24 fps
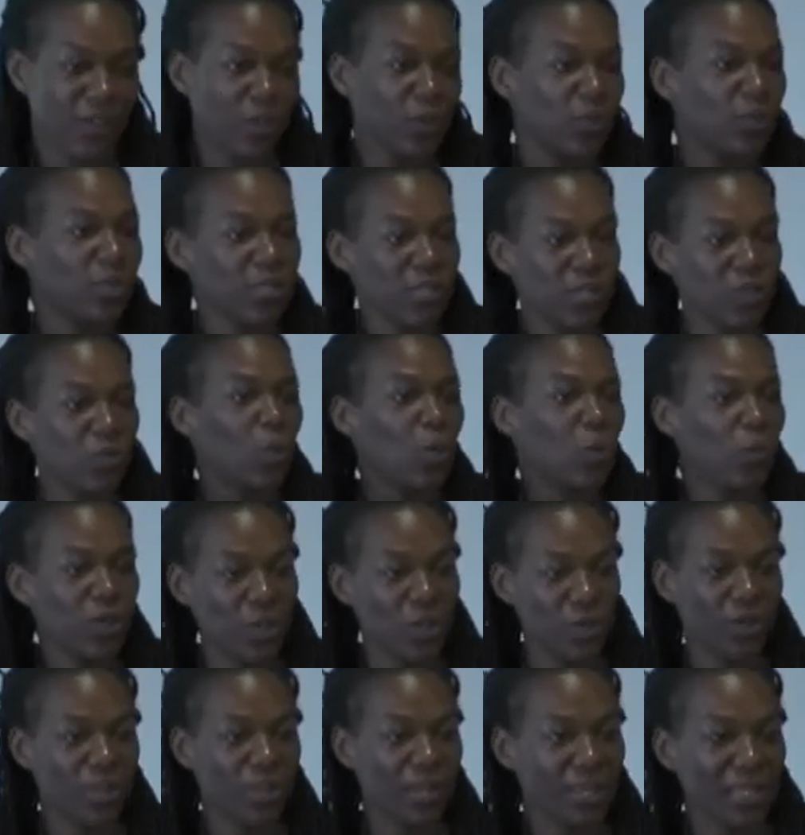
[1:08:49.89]
So this is what we
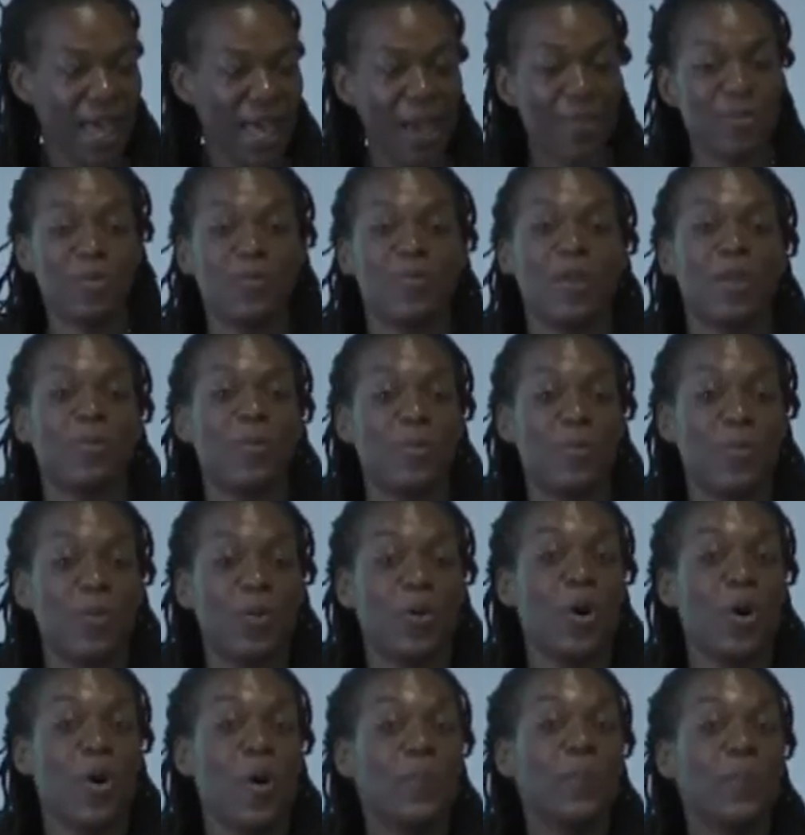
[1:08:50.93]
do in the lab to make
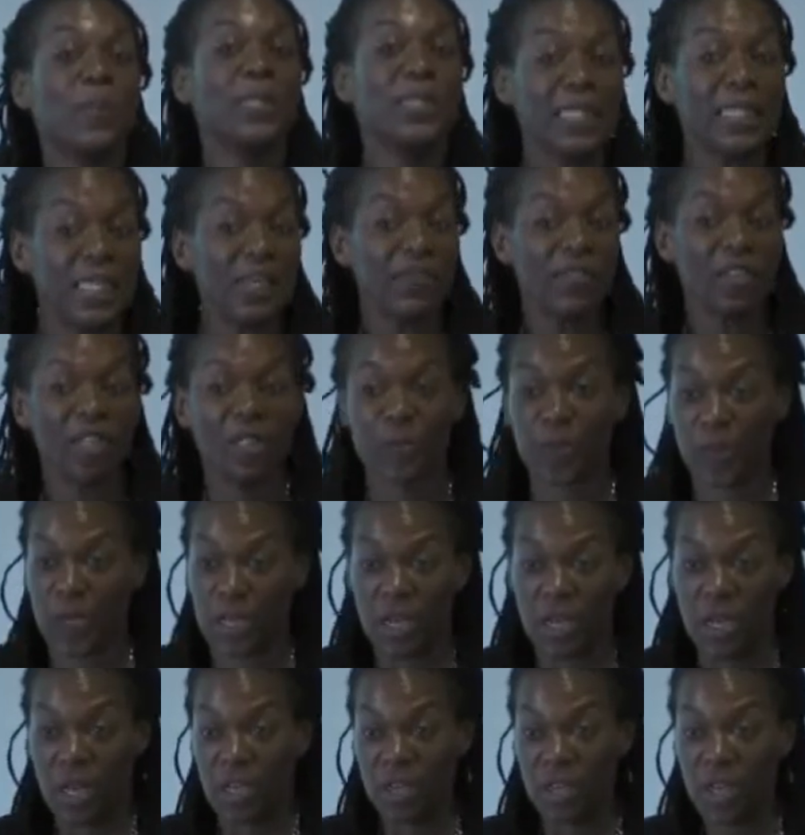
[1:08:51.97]
people believe this. But
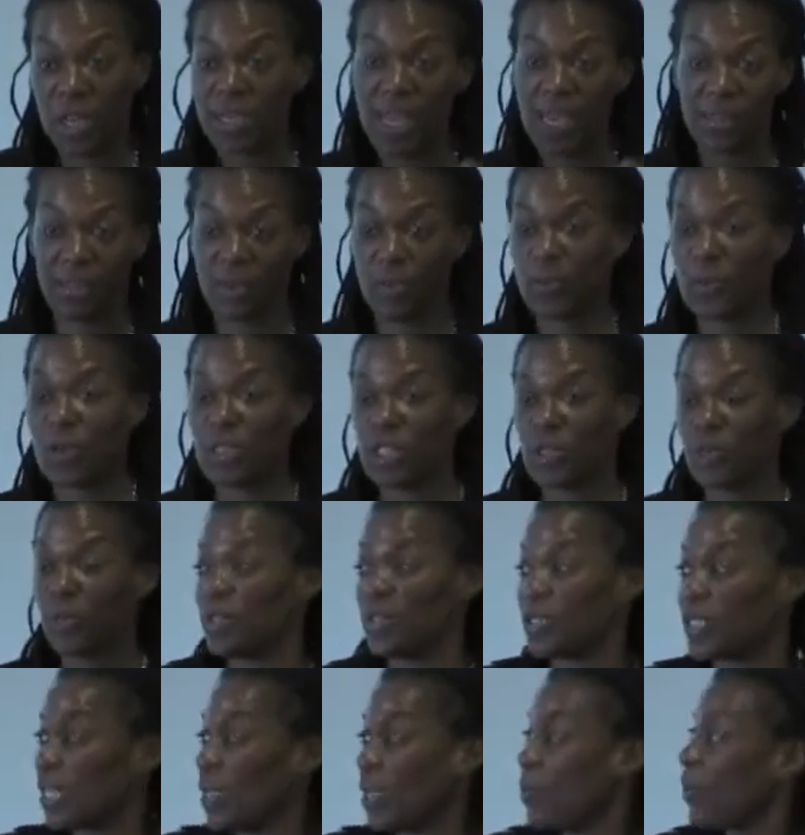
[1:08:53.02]
again, the
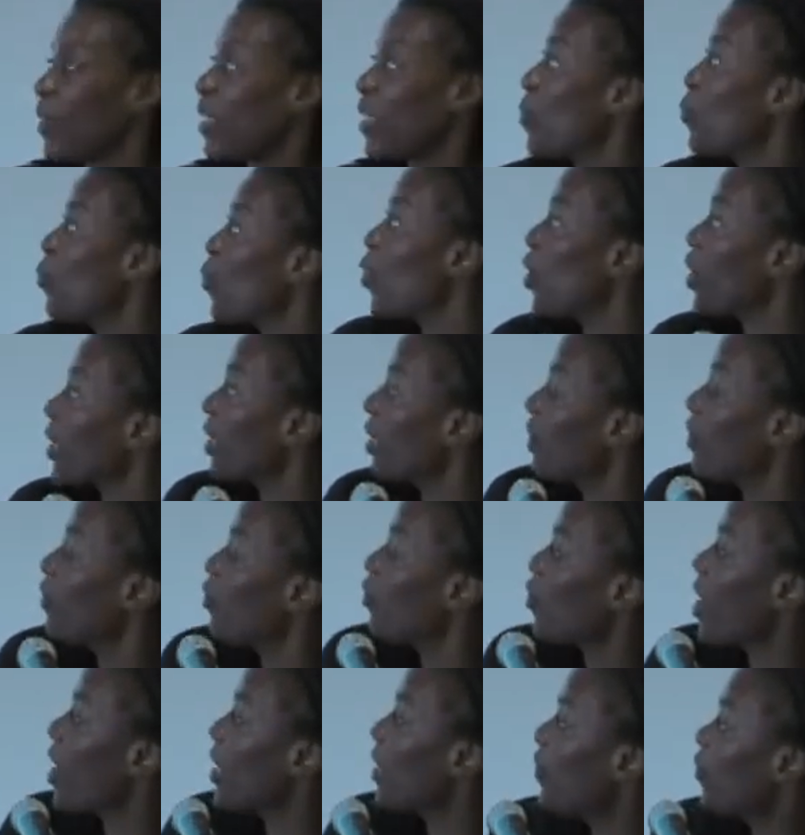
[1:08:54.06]
principles can, can work in a
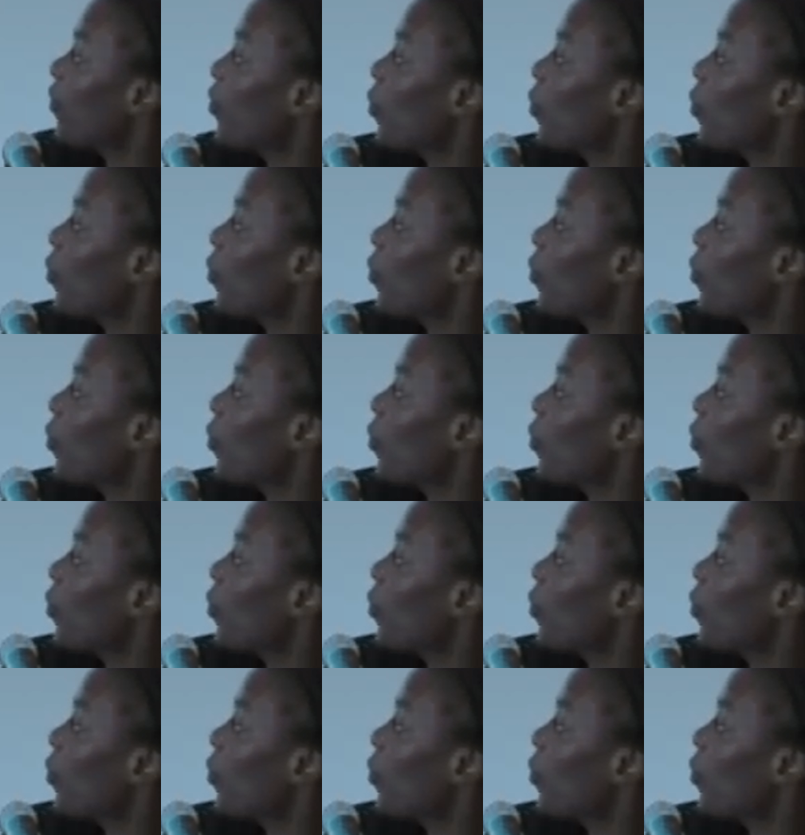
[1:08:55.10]
variety of